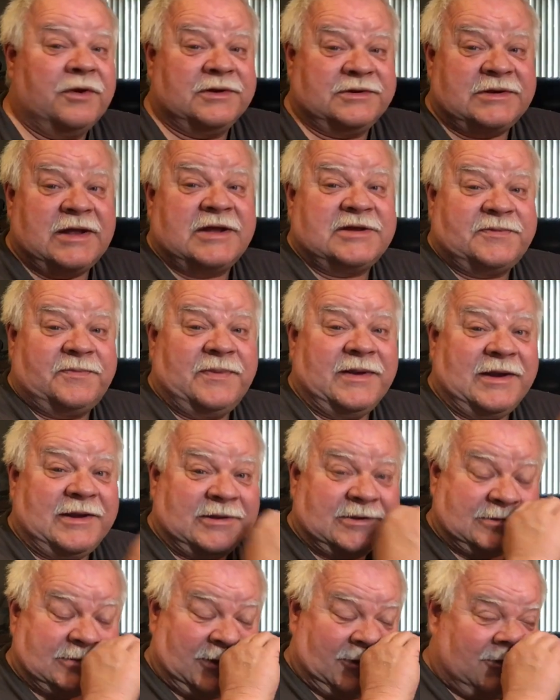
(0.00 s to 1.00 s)
is that speed
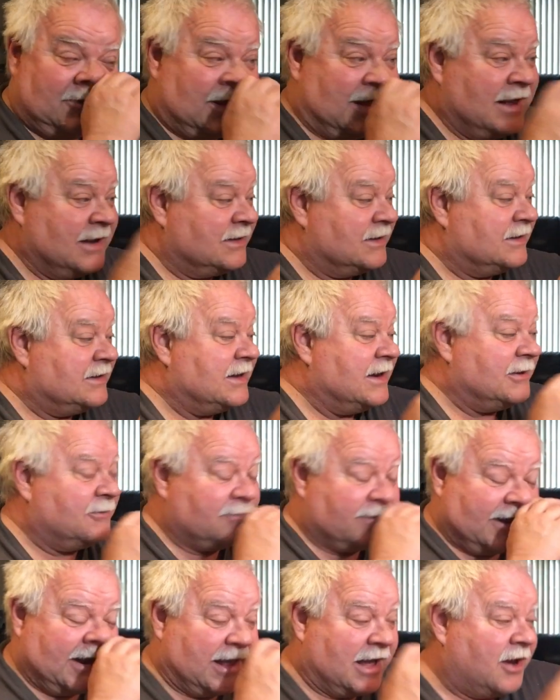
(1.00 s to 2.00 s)
control? I had to dig
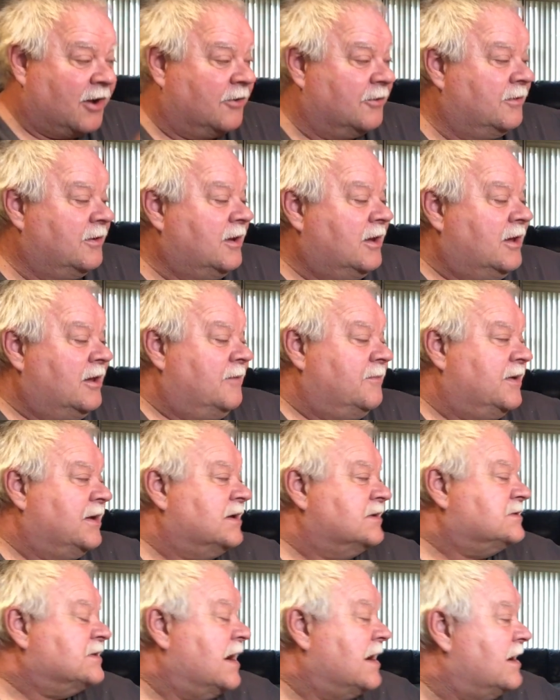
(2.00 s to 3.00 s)
one out
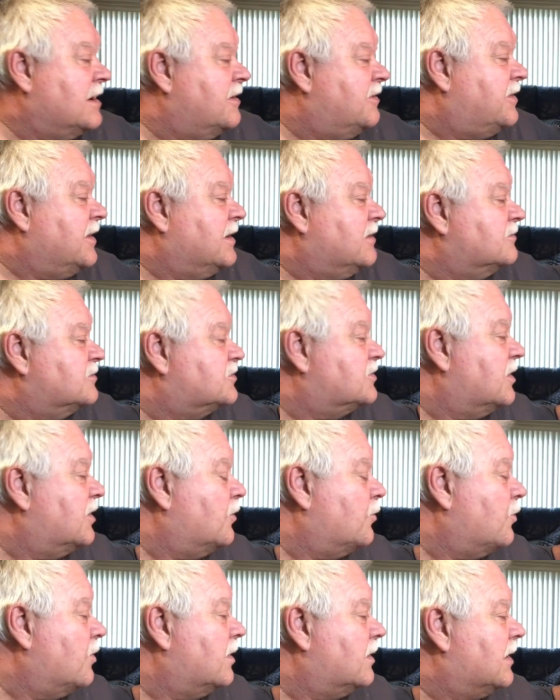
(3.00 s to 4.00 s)
because I didn't think it was going to
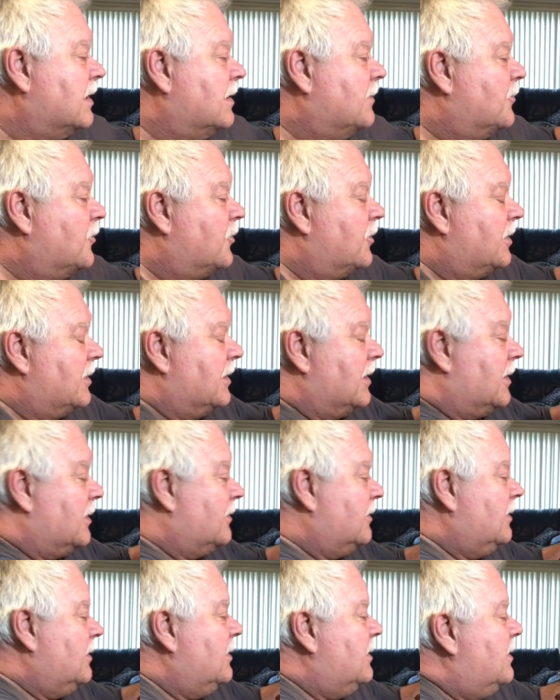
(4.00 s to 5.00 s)
work anymore, you
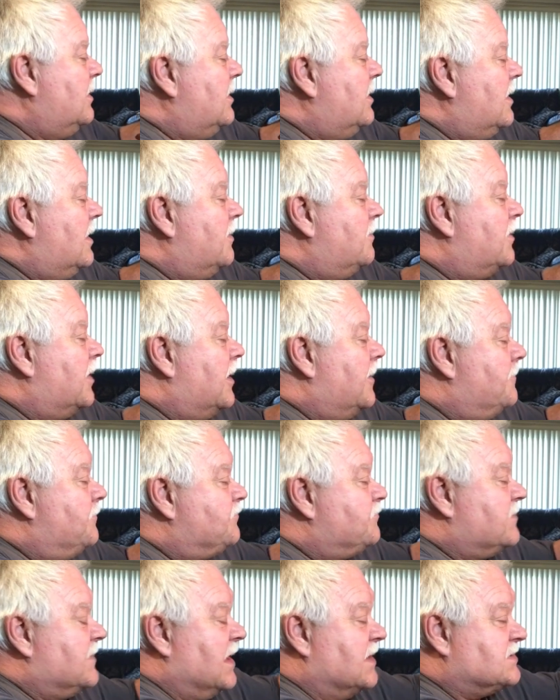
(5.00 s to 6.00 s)
know? But
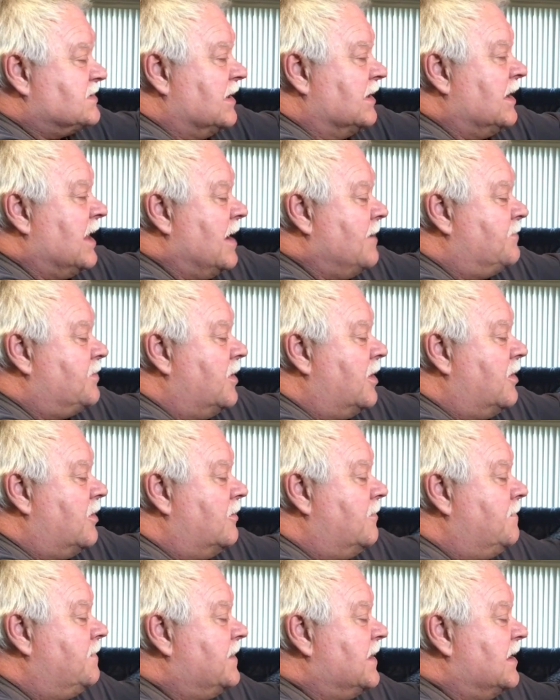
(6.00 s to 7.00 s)
it's a
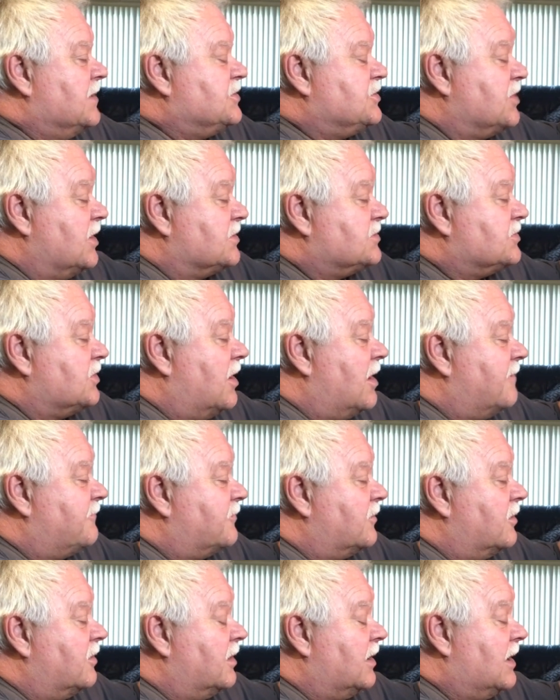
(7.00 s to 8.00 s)
LiPo. It shuts off
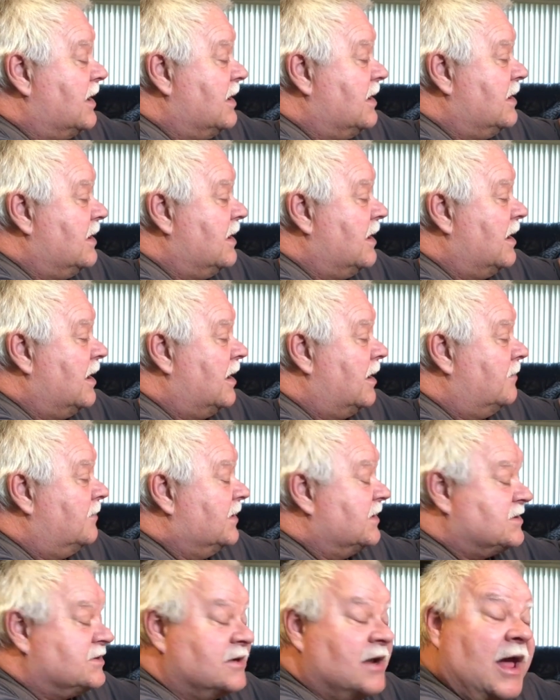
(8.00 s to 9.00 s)
early.
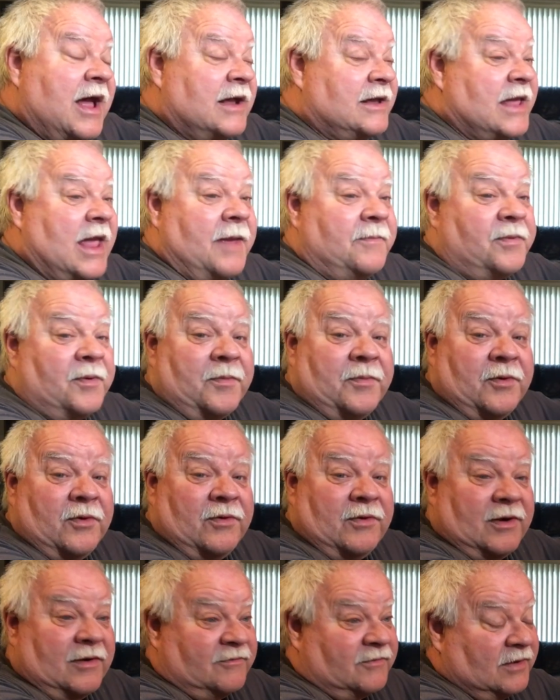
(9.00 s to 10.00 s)
It's not
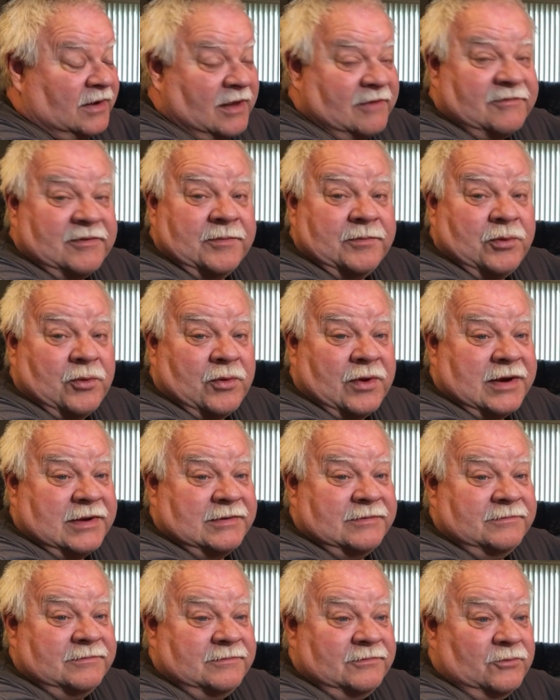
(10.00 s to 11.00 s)
capable of
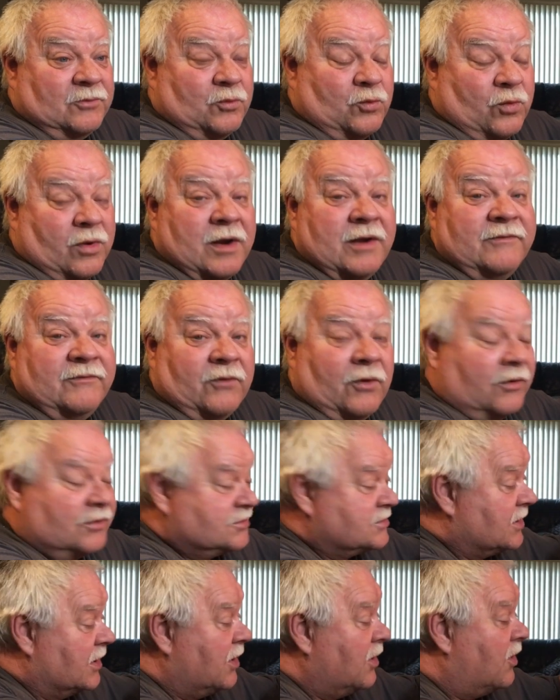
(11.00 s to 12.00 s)
11.1
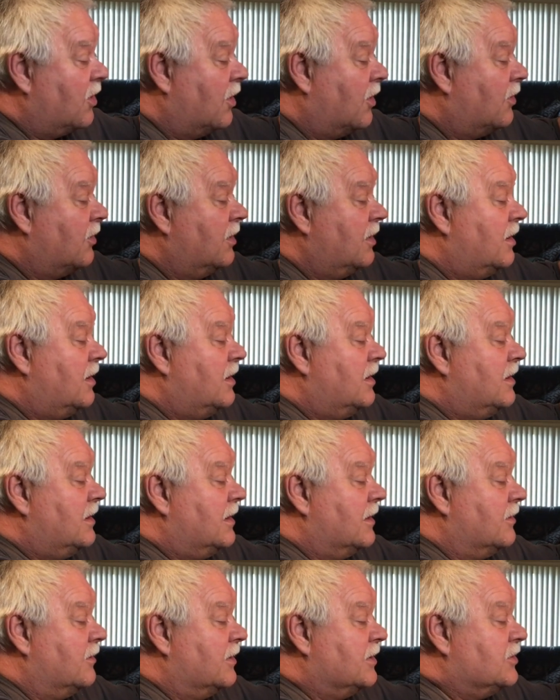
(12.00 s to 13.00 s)
volts at all.
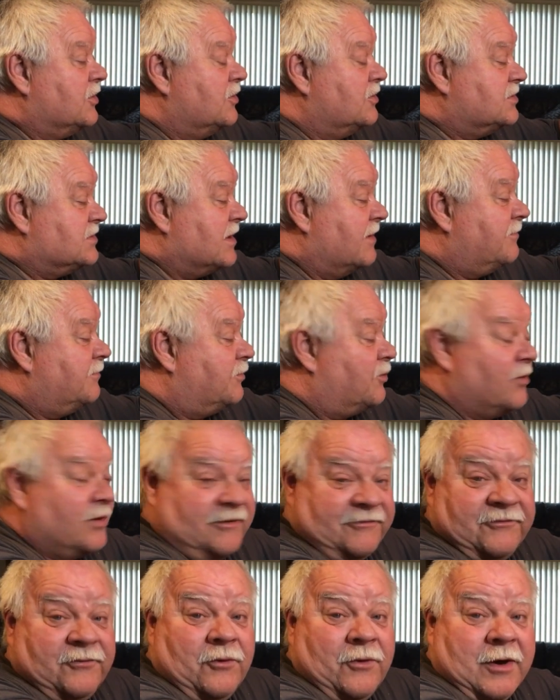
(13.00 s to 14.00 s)
It only do
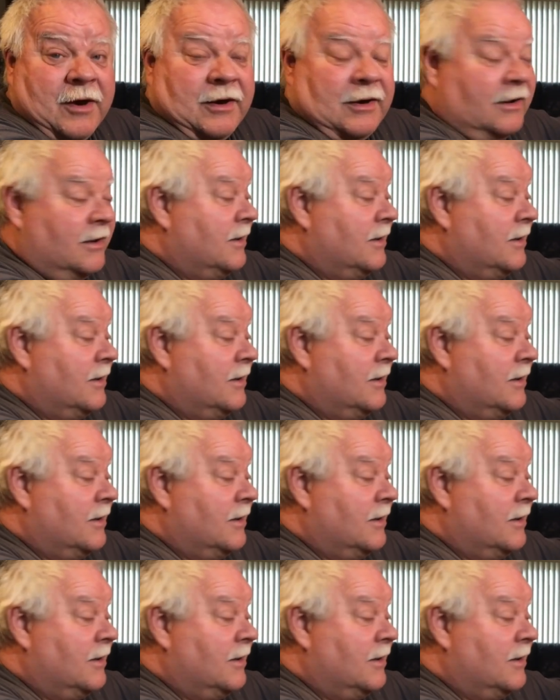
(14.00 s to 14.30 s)
7.4.